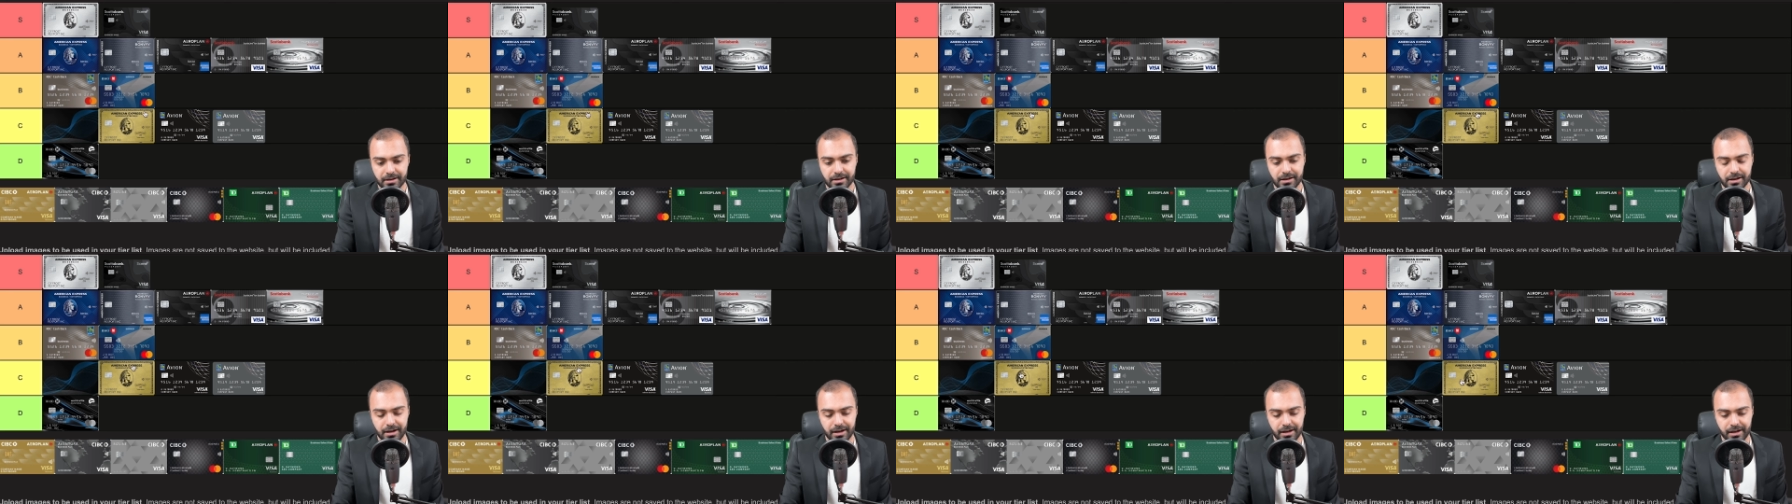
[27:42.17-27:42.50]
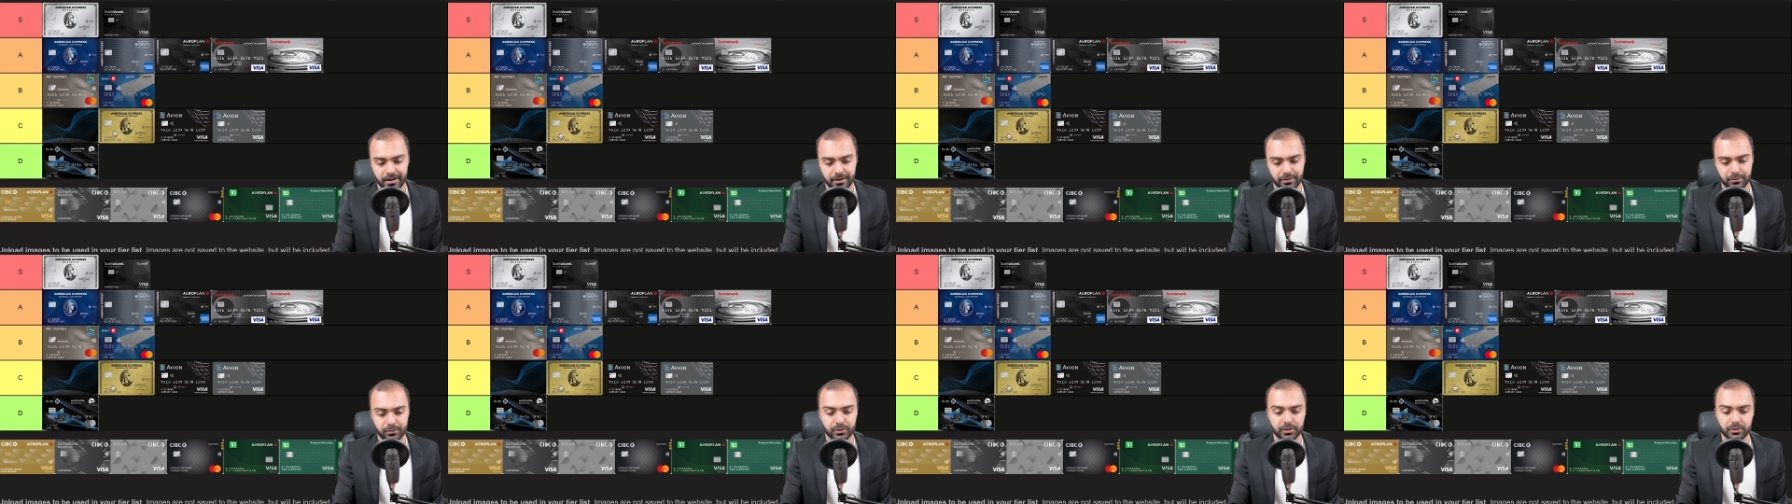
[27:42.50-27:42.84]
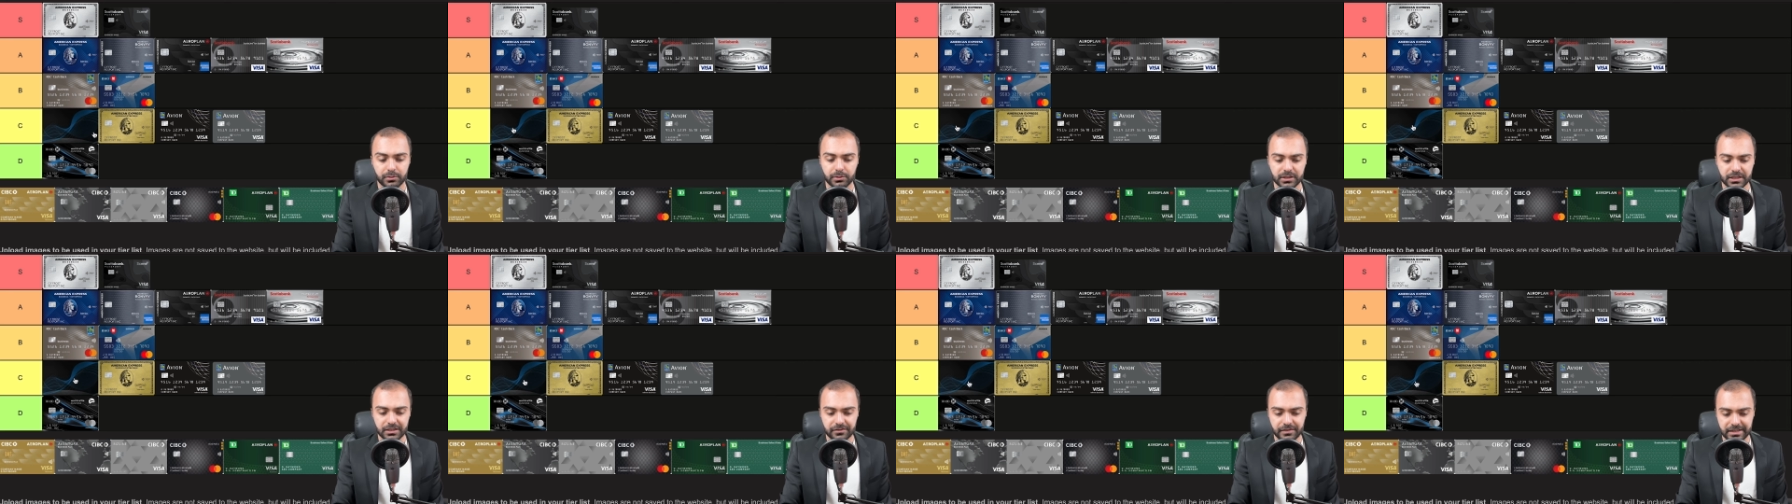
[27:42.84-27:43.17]

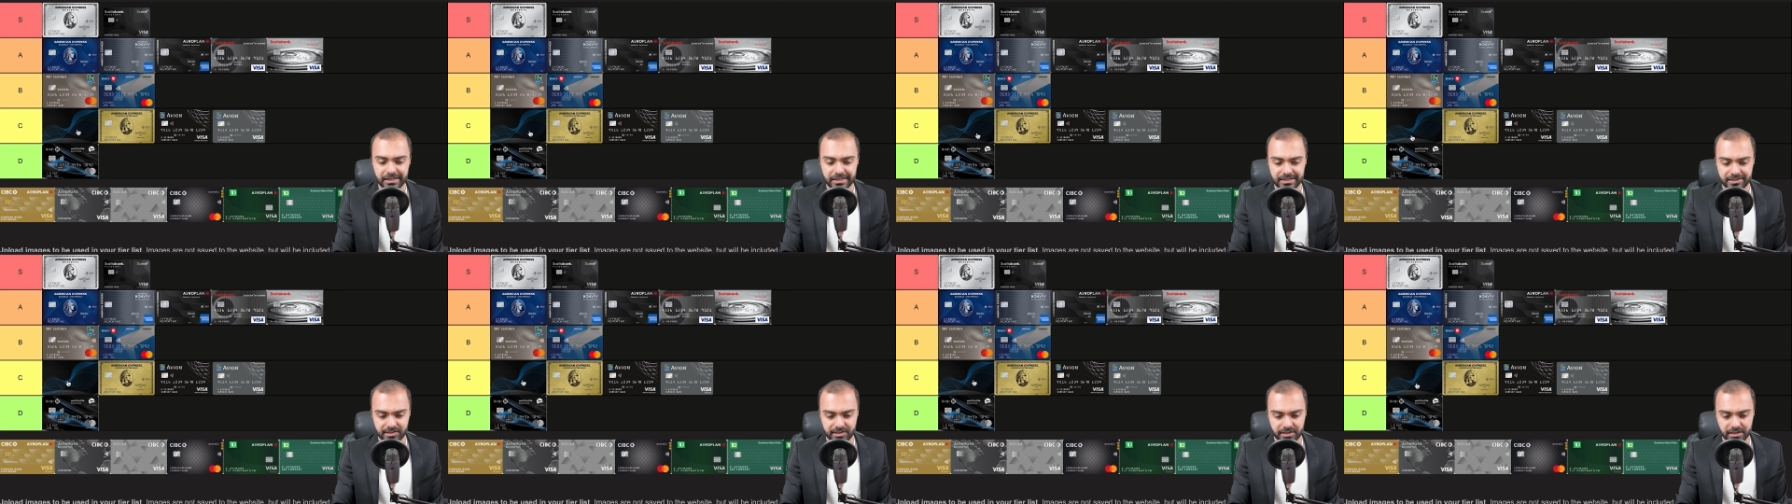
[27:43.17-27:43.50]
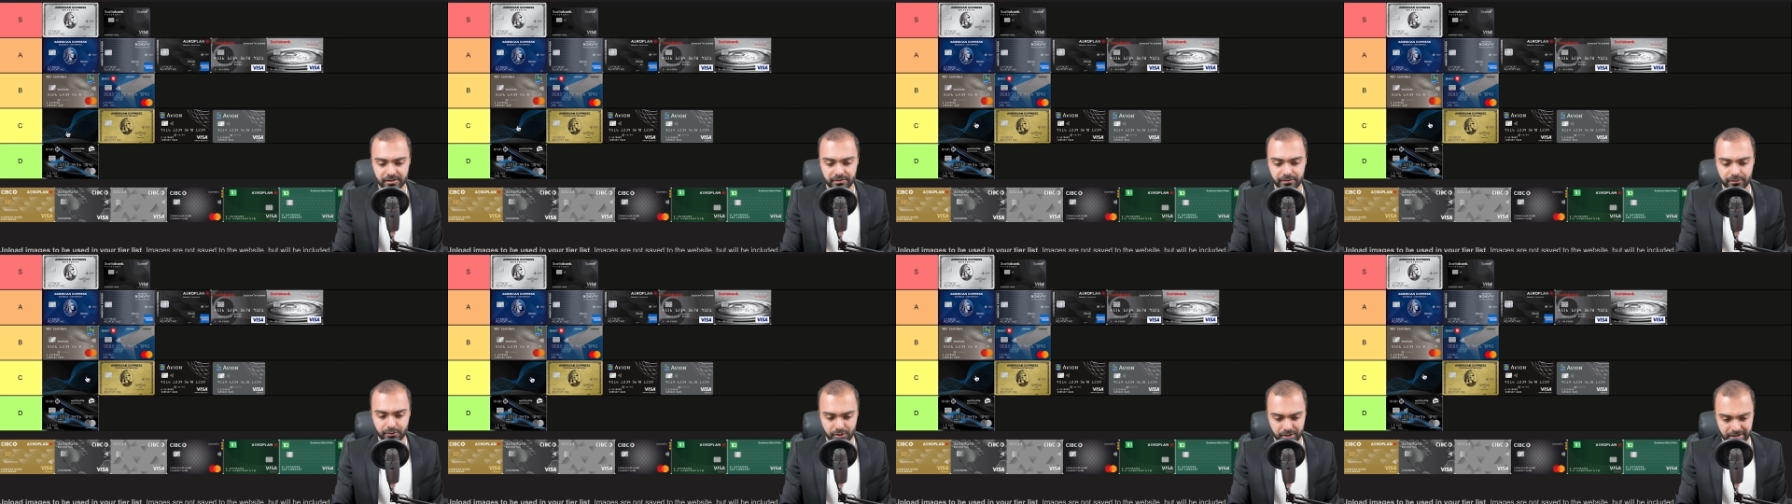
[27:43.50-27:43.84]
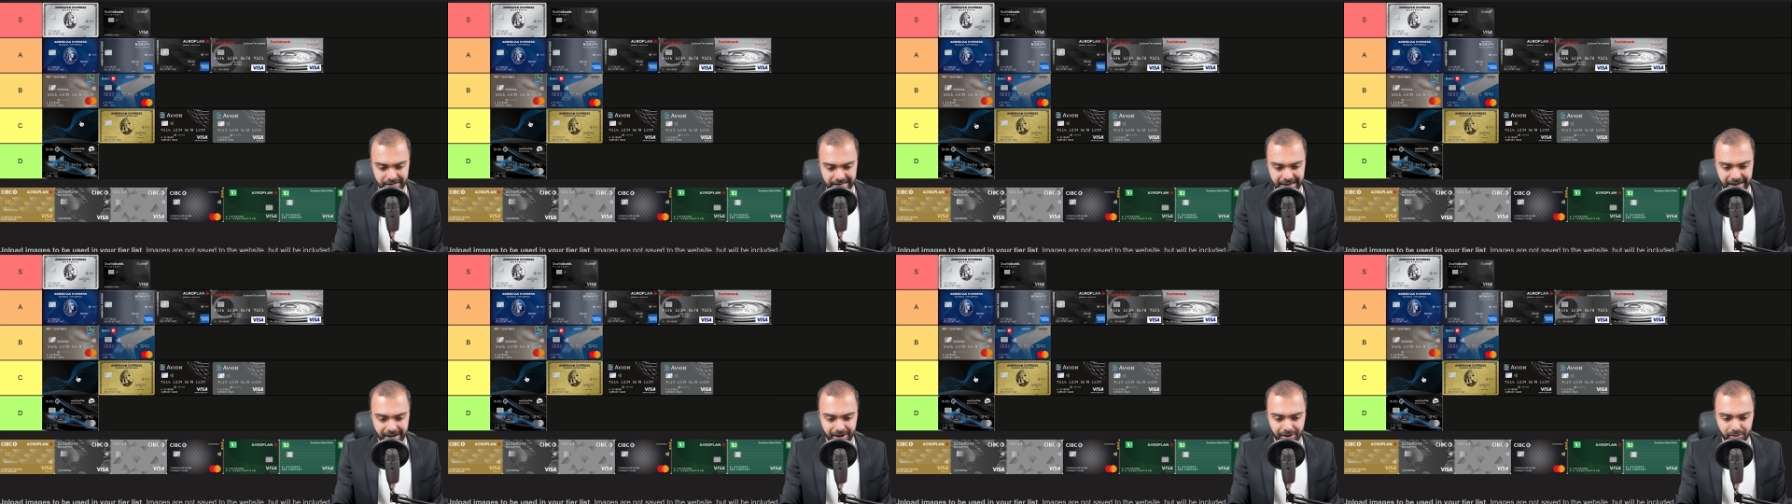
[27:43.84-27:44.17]
We'll leave it at C for
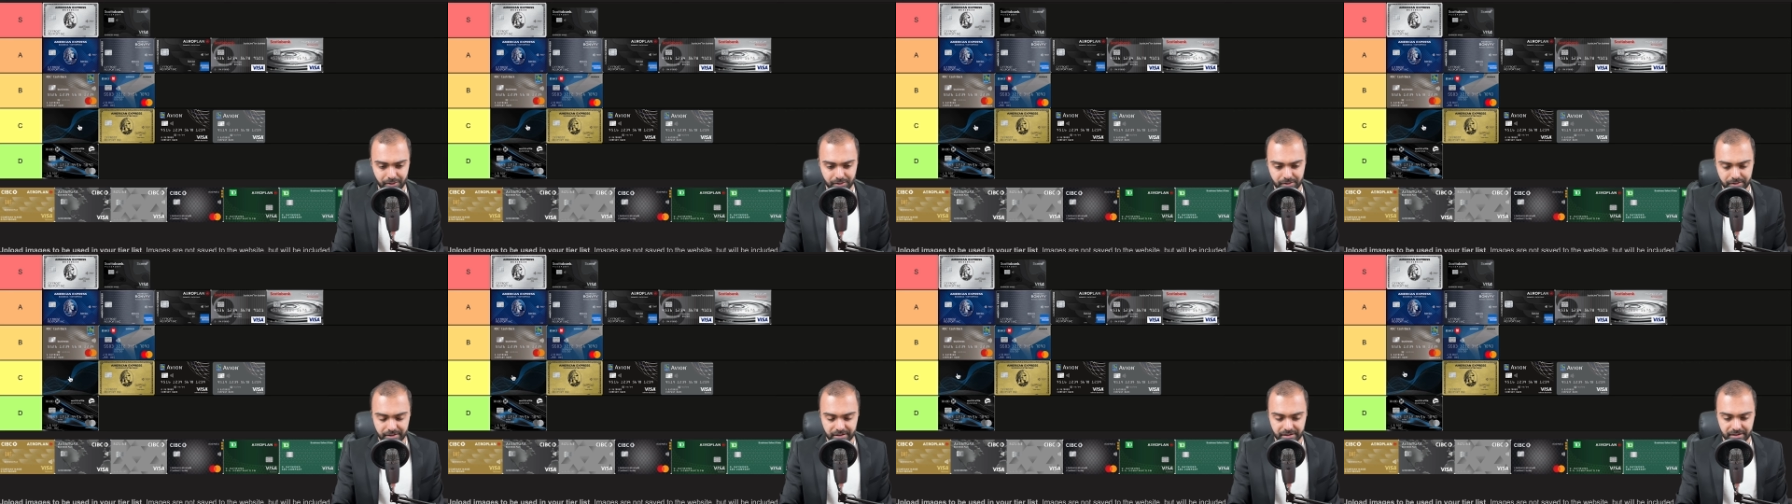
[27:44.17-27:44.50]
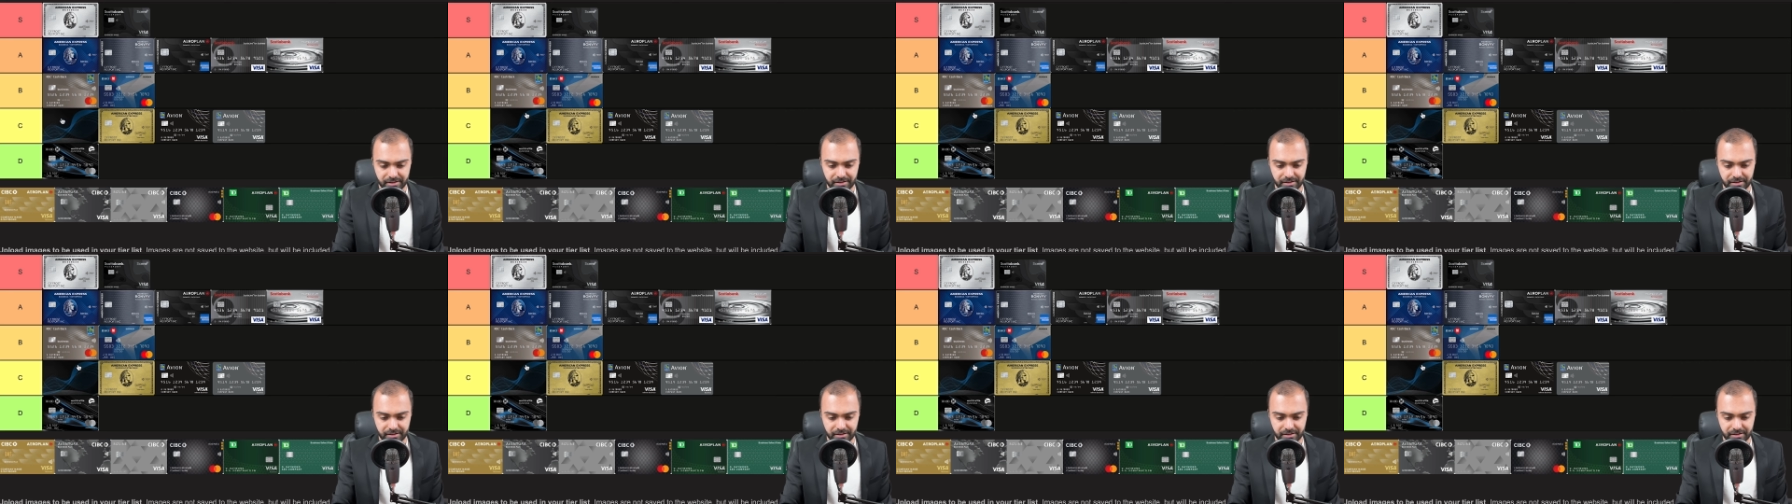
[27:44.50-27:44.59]
now.